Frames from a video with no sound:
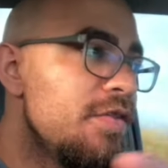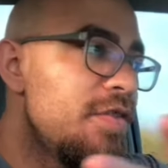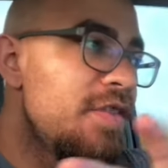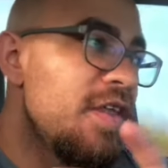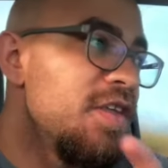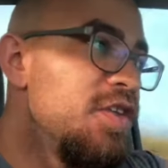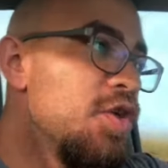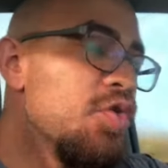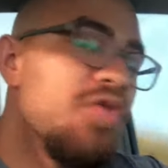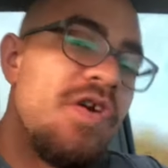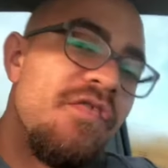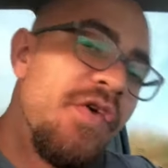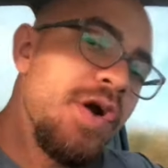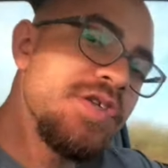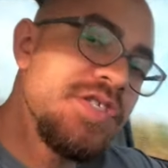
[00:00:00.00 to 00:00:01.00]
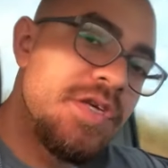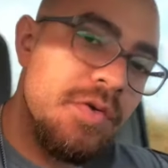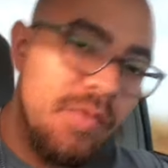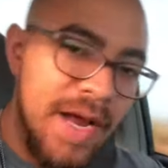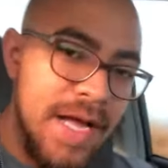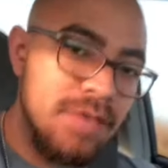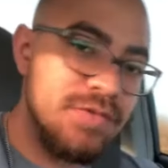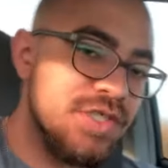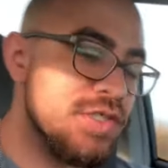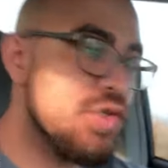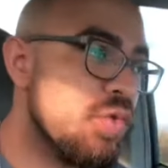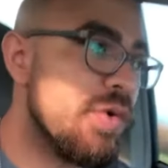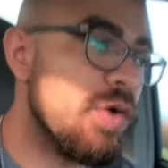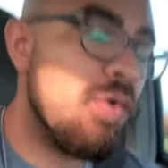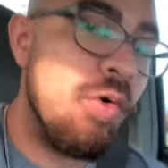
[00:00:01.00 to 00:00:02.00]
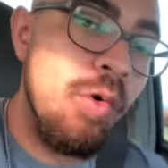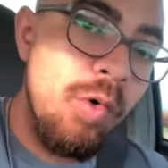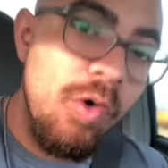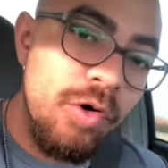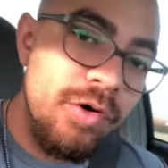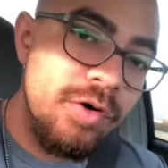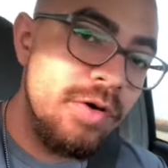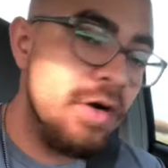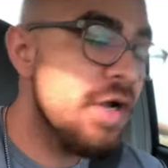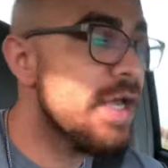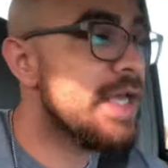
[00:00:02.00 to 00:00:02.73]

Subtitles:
the universe around you will order